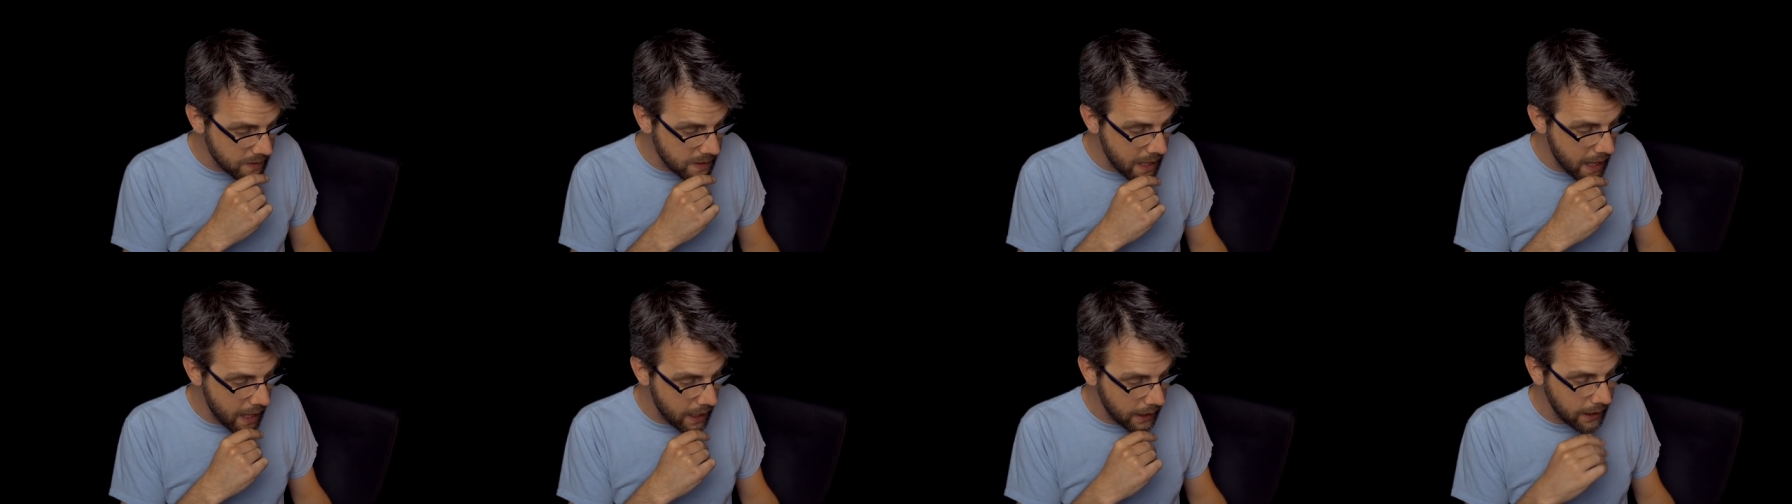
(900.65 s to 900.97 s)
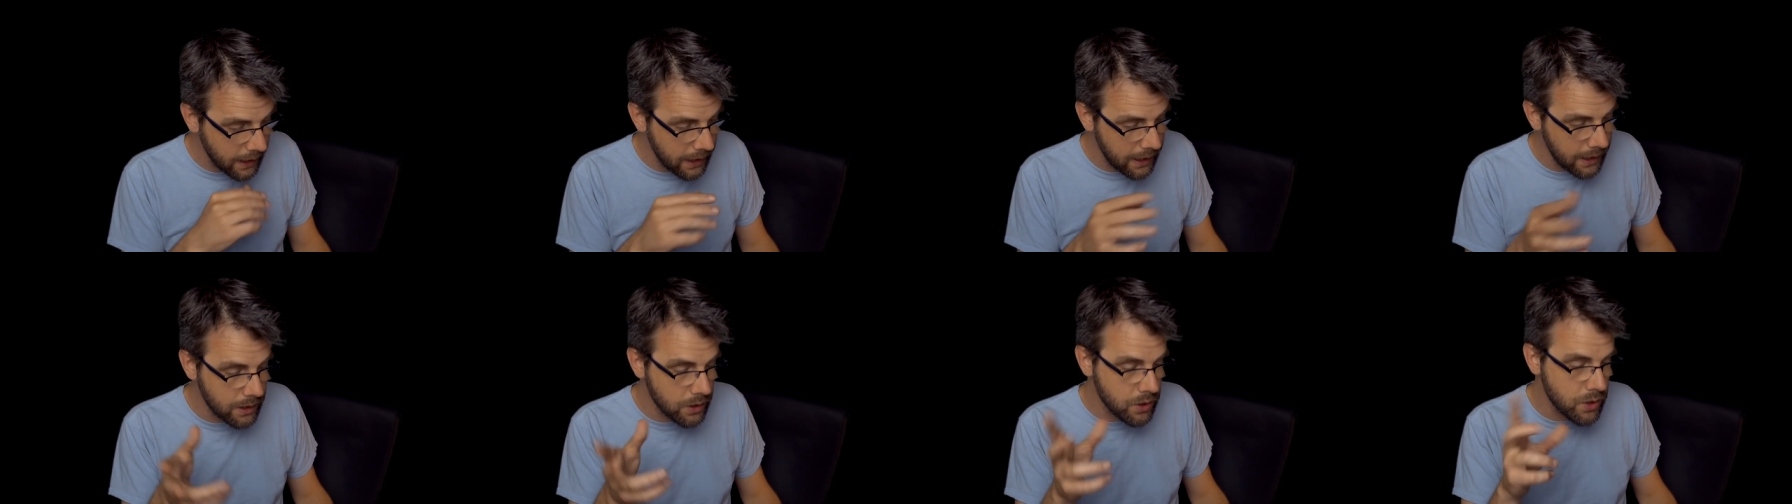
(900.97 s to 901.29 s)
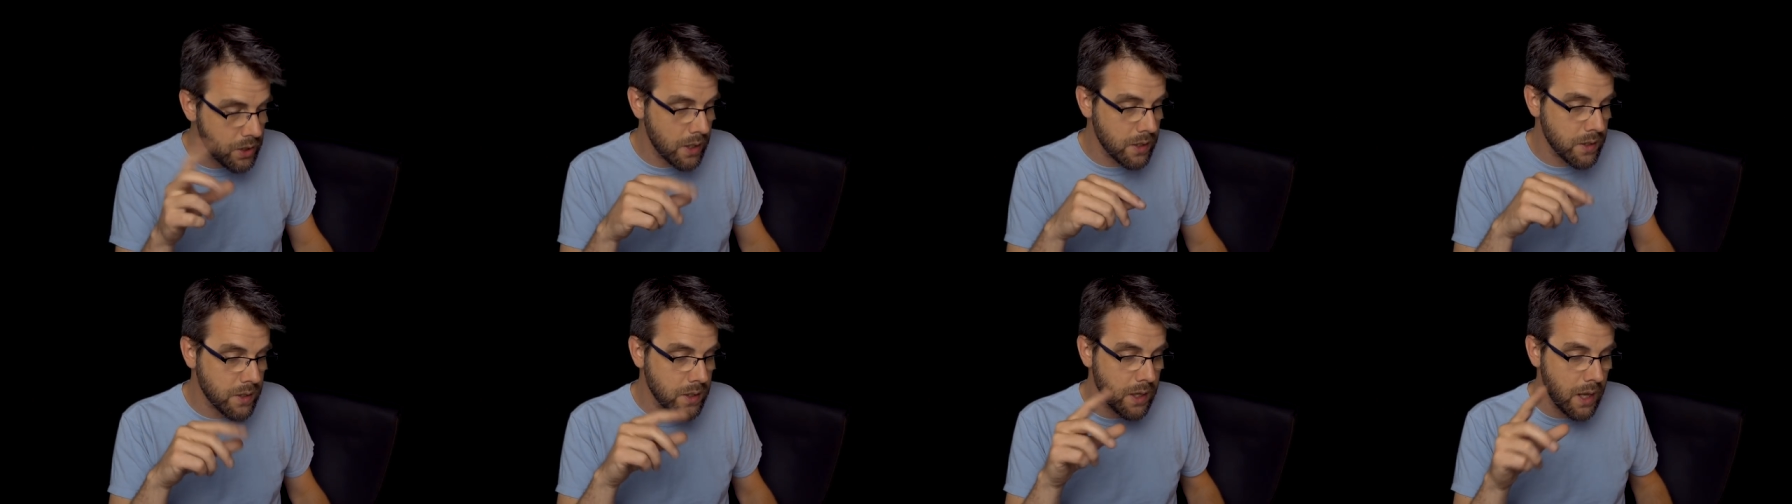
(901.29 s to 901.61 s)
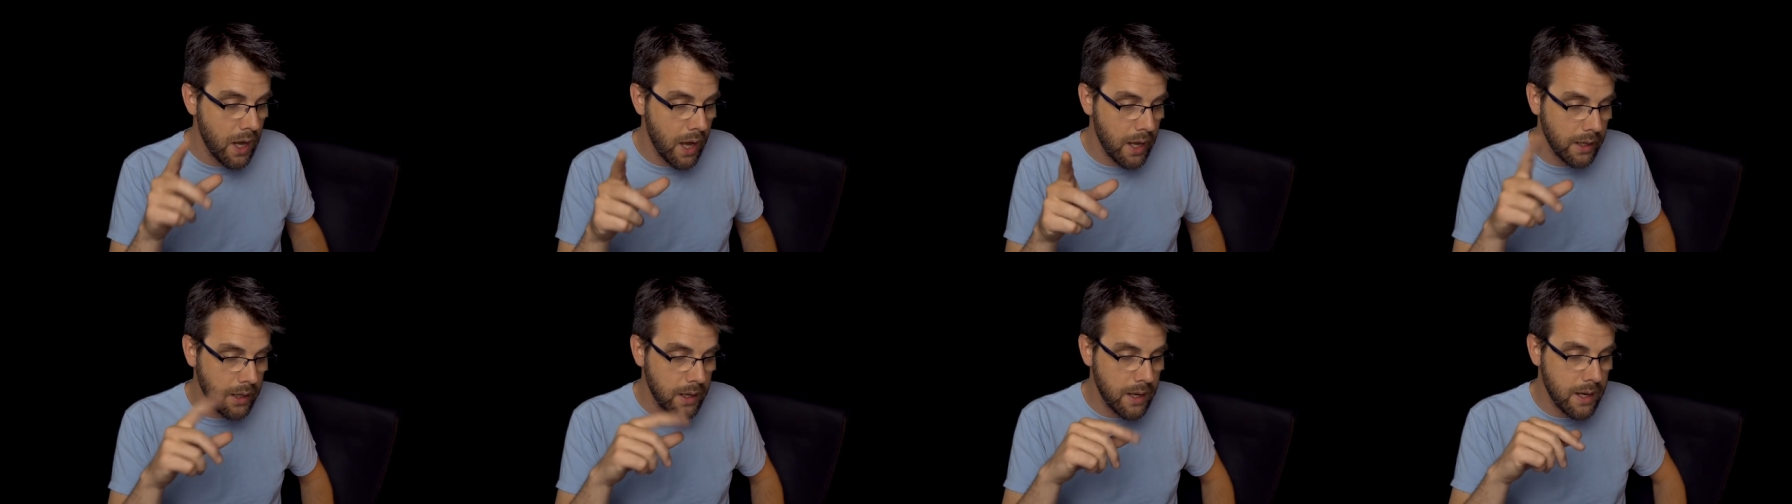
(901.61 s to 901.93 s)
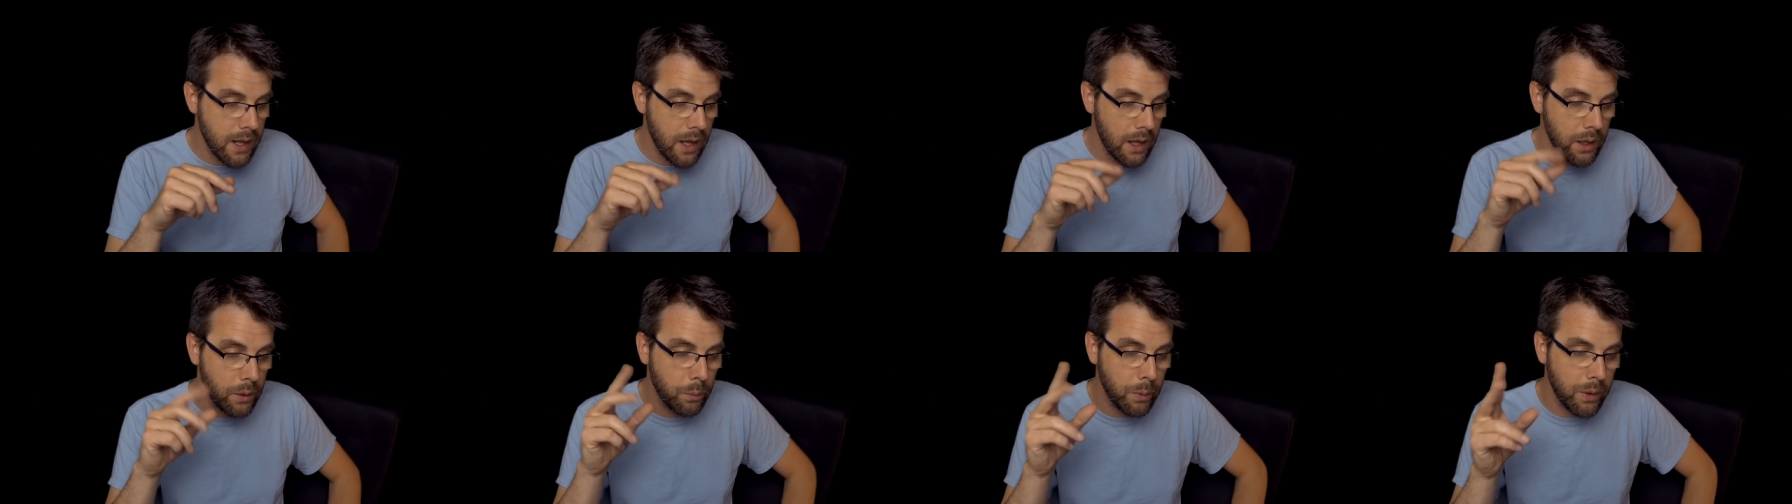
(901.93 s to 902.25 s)
that he had just gotten
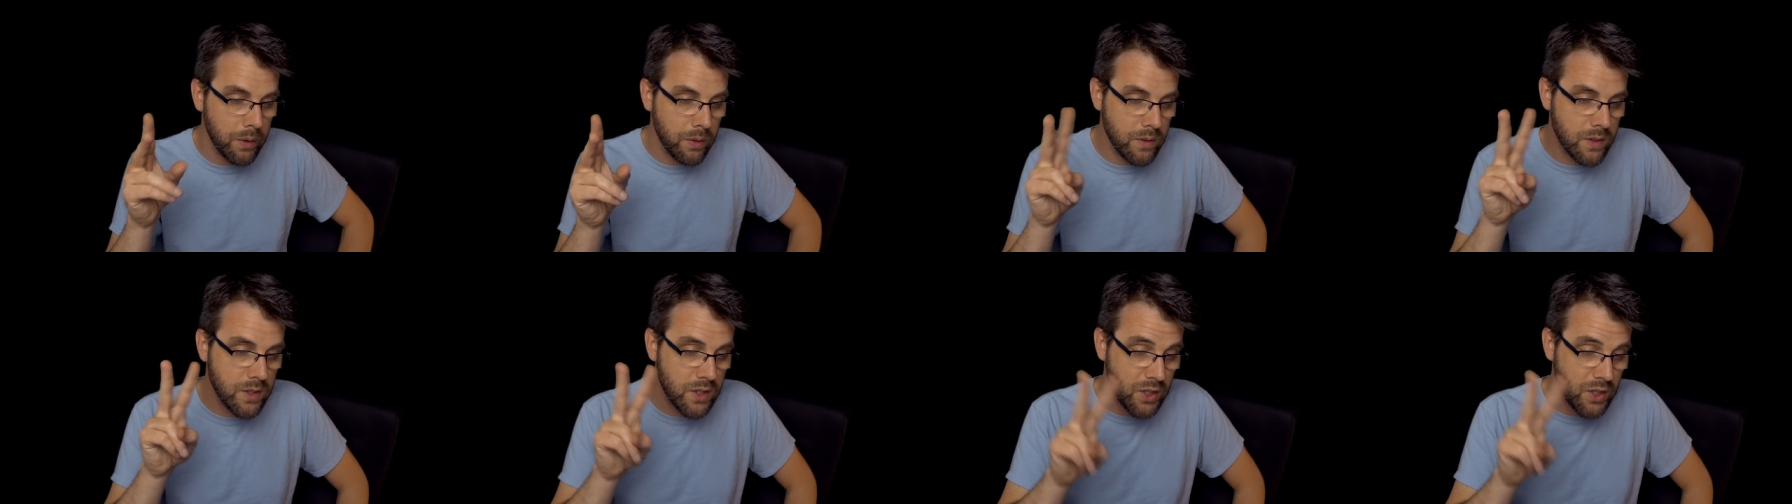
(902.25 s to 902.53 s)
done with